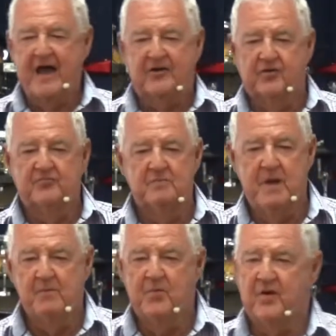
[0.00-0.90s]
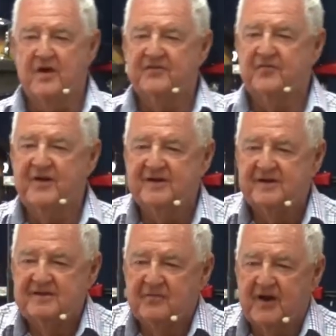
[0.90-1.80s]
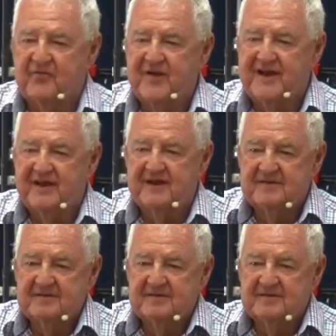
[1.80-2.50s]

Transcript: I couldn't remember what I'd read.